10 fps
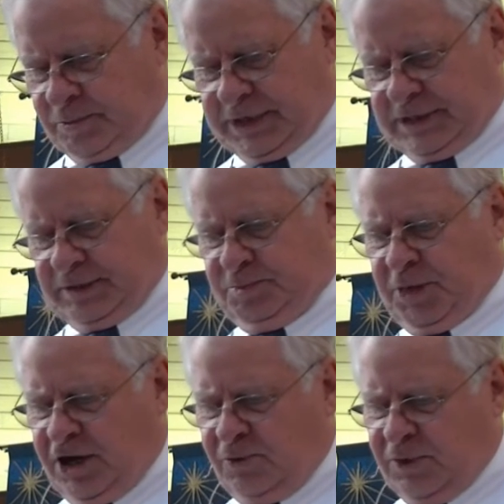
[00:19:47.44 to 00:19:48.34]
But
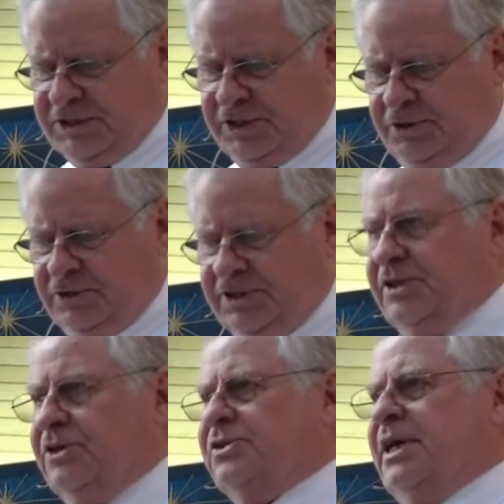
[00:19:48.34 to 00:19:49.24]
Paul wasn't
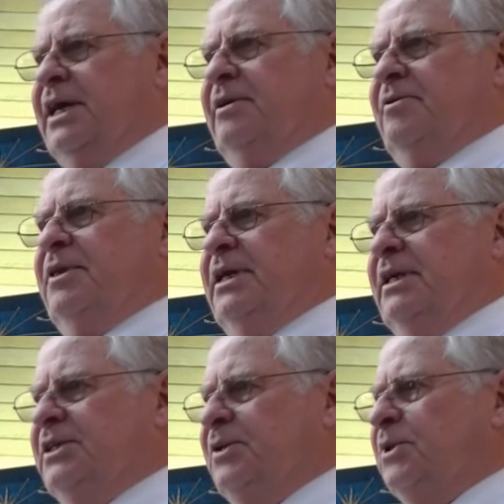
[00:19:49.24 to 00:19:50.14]
using those kind of
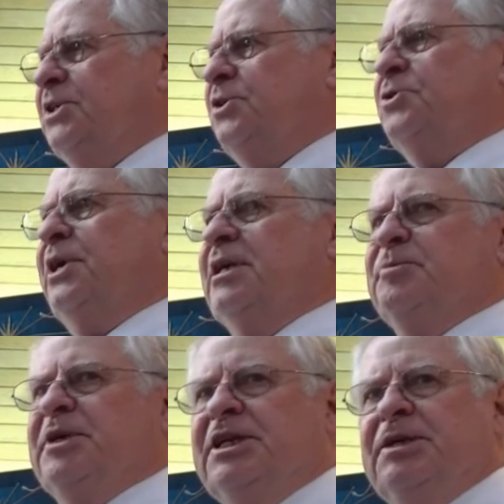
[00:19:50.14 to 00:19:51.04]
things. He wasn't trying to
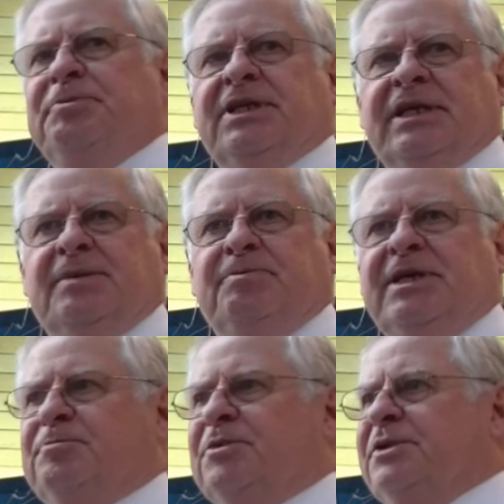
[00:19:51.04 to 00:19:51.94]
manipulate
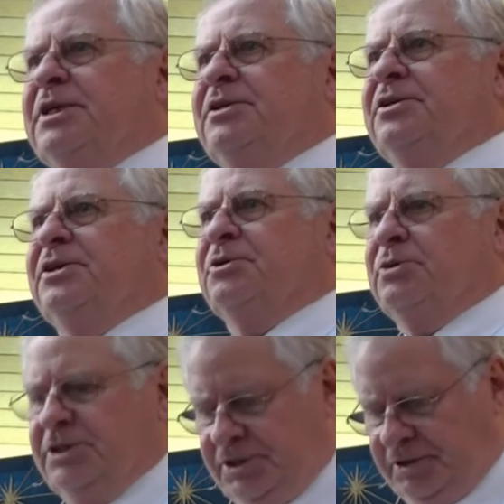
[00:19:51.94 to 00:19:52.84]
people into the
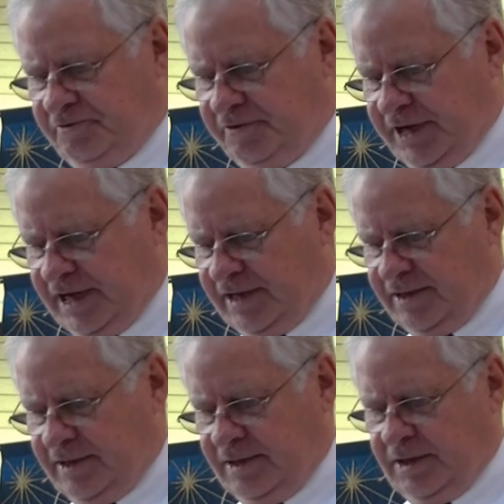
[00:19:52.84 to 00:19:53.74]
Christian
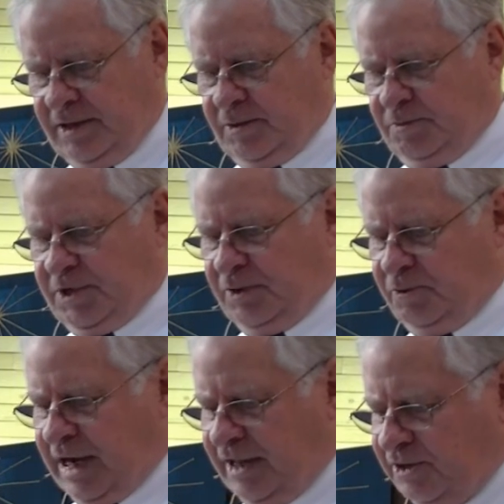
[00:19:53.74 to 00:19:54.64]
faith, but he
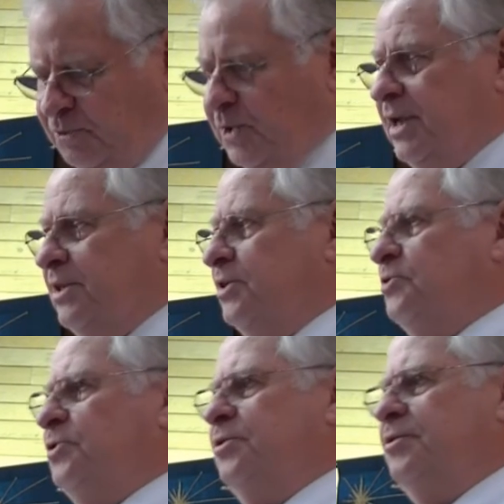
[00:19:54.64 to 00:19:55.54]
rather wanted the
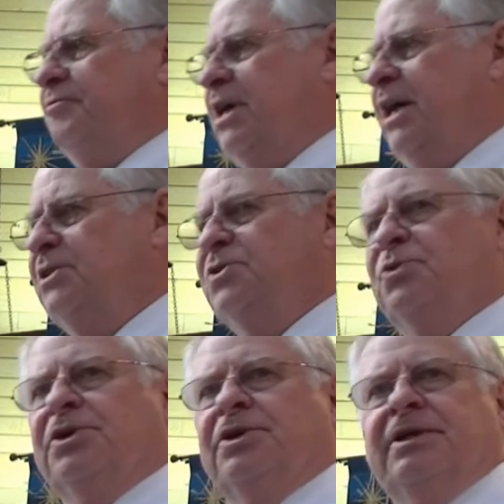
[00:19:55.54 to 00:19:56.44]
truth of God's
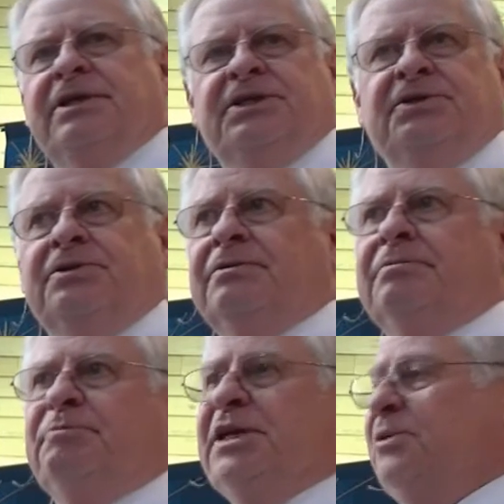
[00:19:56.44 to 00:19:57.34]
word to
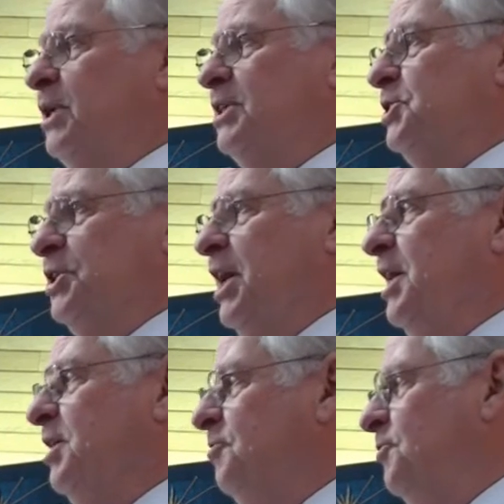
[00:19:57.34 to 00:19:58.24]
be what
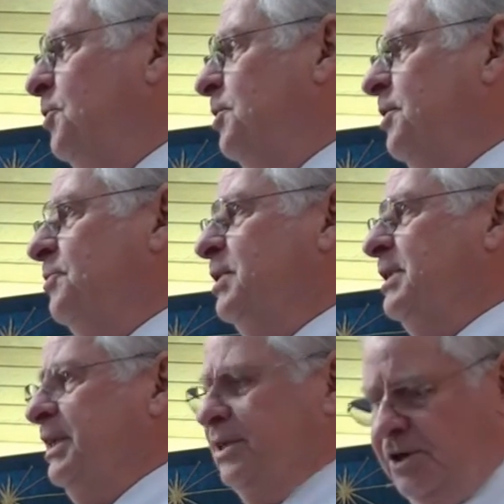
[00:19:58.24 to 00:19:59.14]
shined forth,
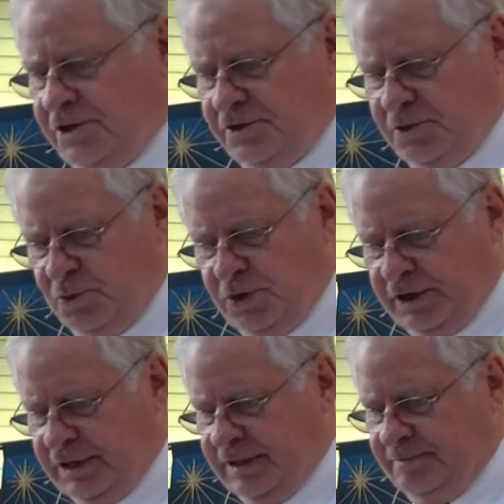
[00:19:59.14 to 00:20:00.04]
what did all the
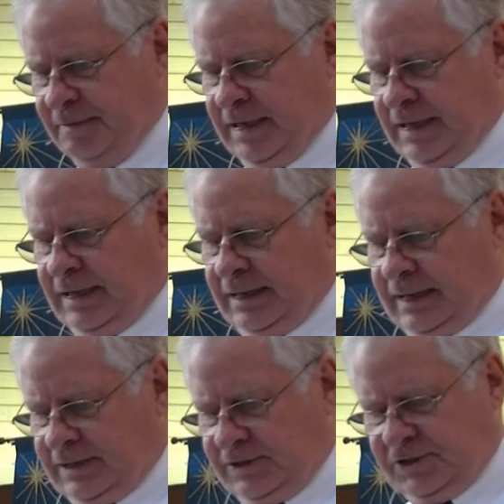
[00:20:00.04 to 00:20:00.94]
work. And